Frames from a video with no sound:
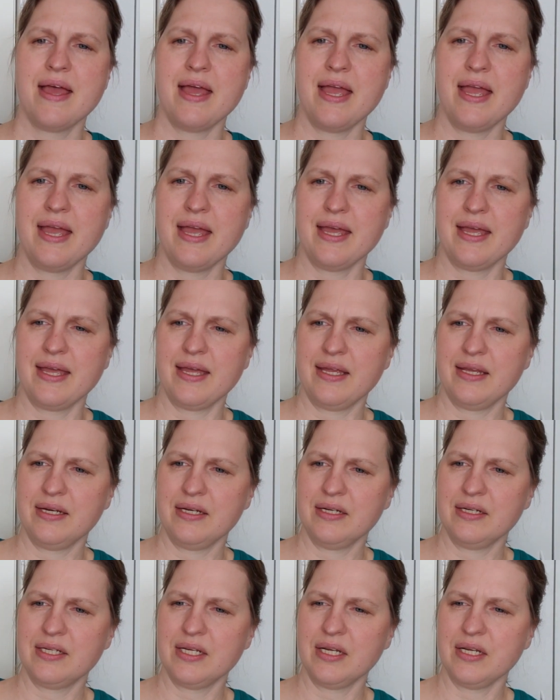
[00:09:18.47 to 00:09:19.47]

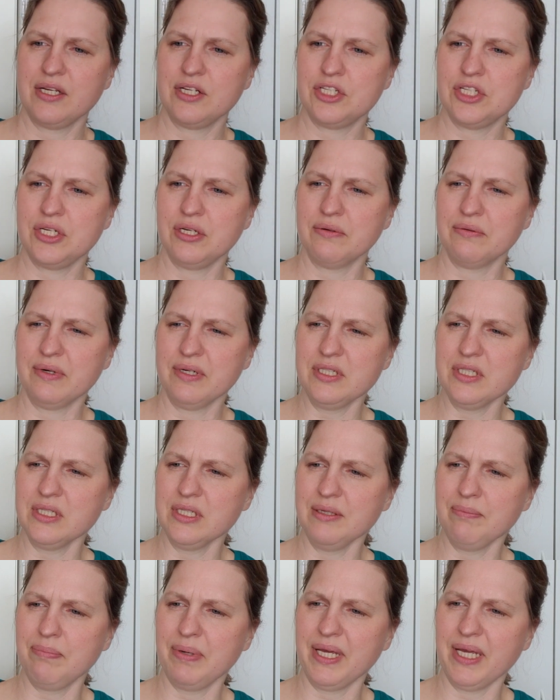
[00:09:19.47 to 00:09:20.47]
And she
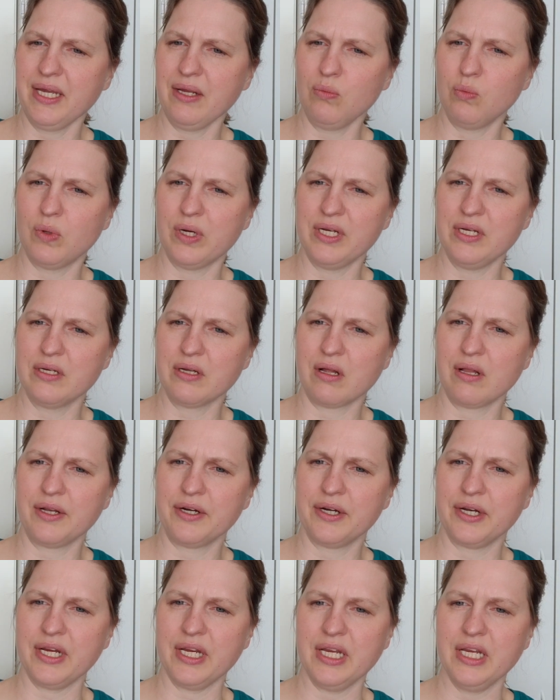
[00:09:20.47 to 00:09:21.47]
originally paid
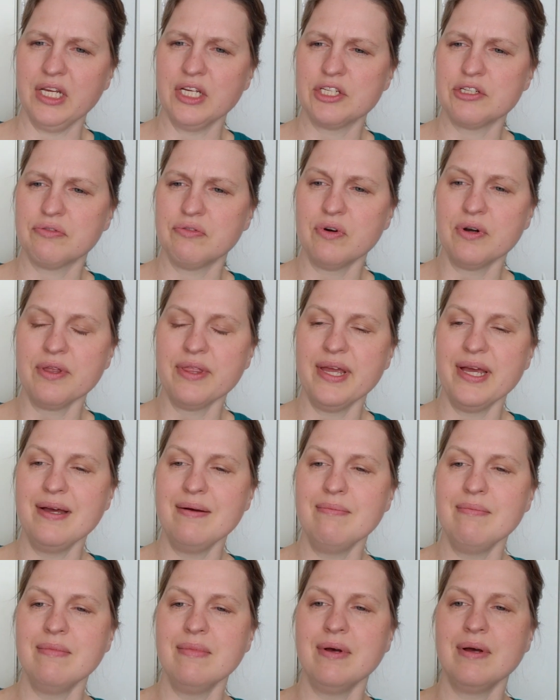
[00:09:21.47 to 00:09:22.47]
$1 each for
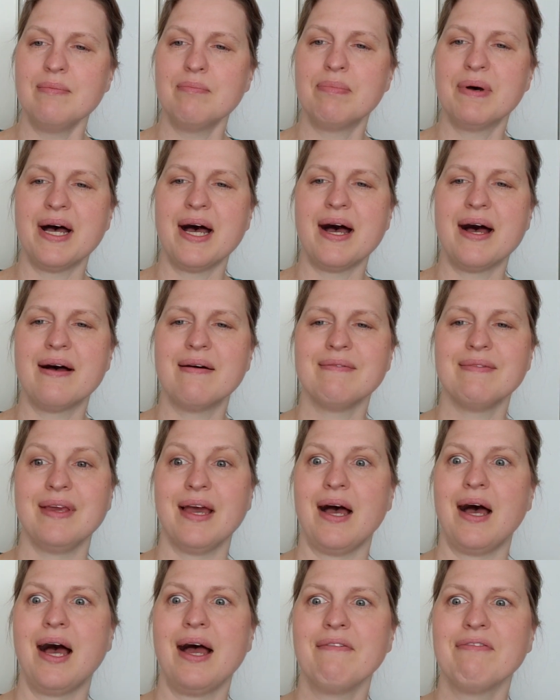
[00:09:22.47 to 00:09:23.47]
them. But
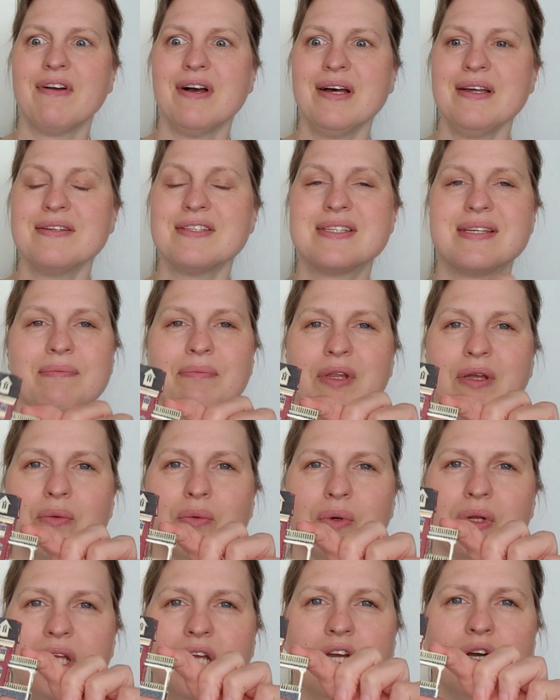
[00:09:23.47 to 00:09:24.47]
yeah, I've got something
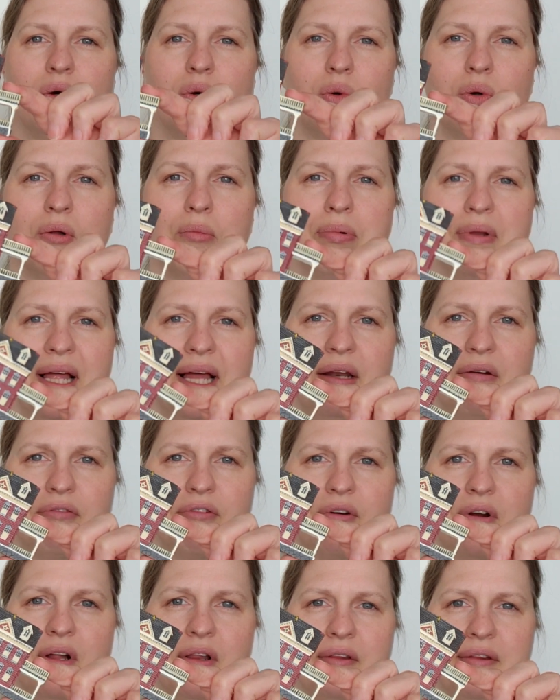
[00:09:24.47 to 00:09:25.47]
really cool planned
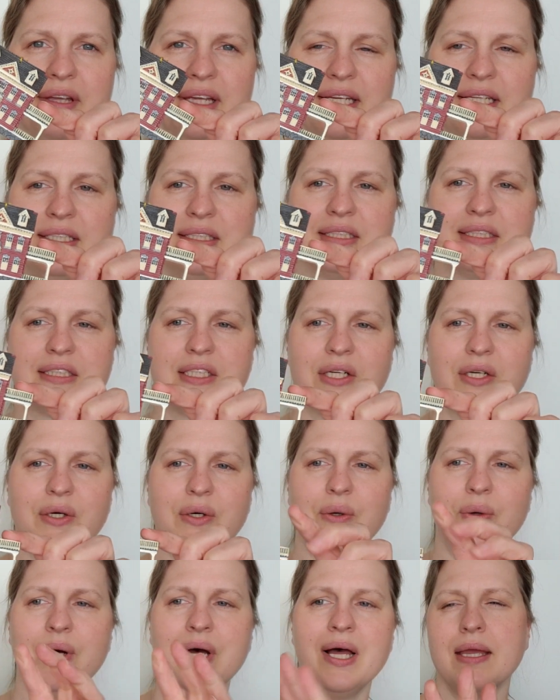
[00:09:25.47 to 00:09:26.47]
for all these.
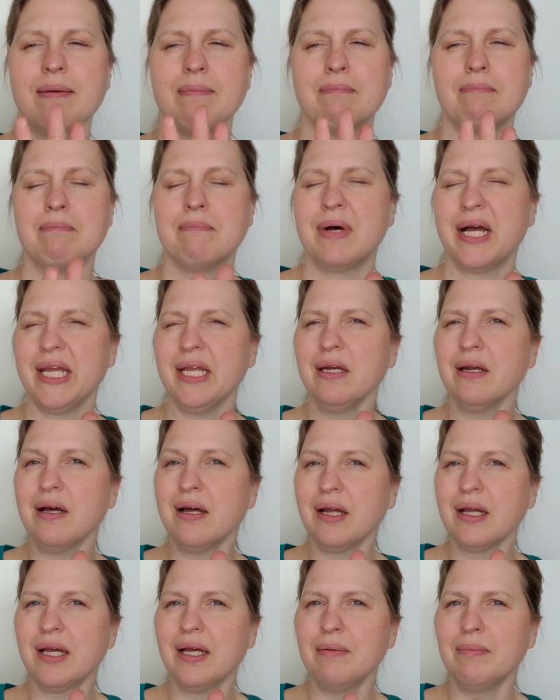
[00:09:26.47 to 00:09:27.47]
So it might
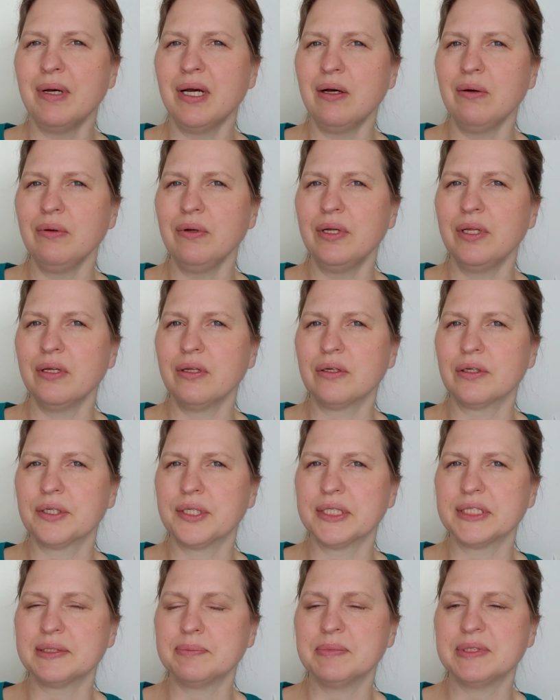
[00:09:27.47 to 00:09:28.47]
not come out until
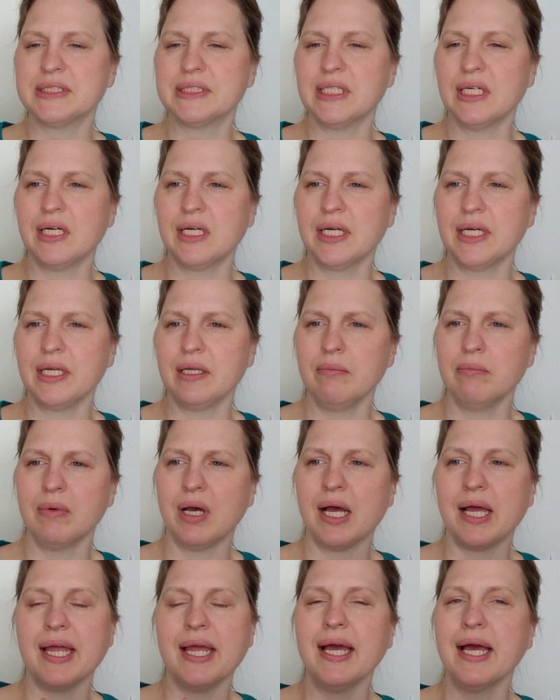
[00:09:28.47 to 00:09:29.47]
Christmas time.
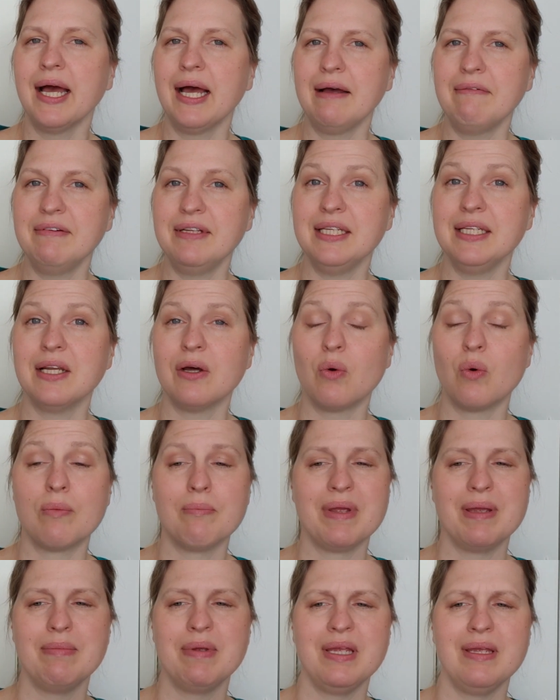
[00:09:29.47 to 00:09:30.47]
I haven't, or
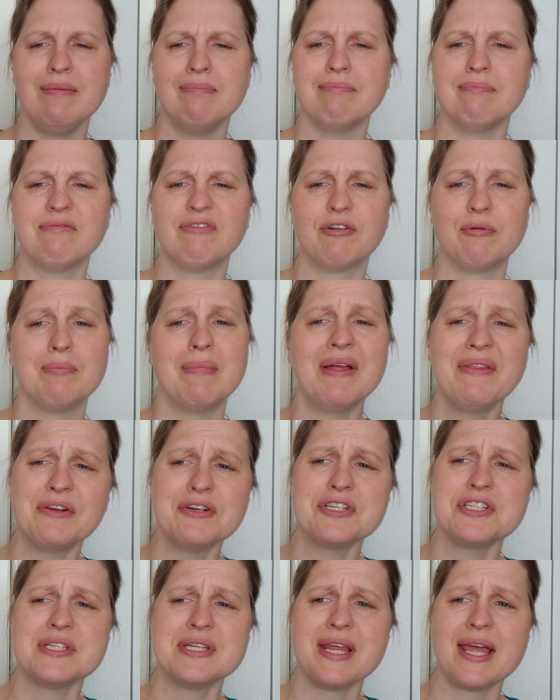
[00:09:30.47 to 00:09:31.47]
maybe for
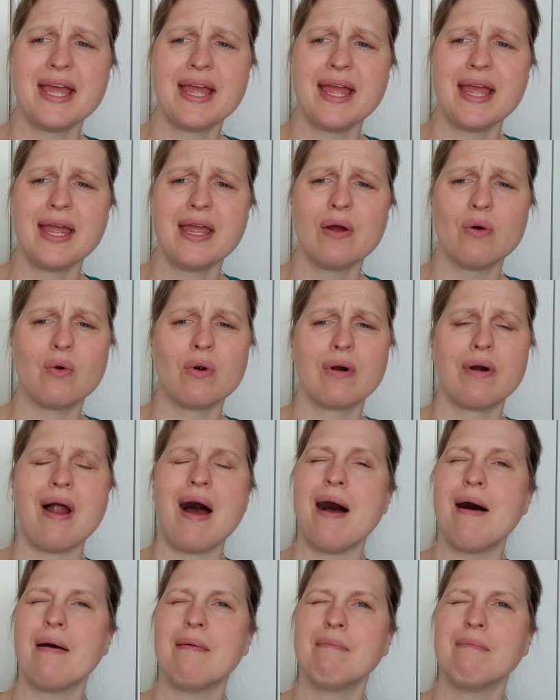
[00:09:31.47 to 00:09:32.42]
Mother's Day, or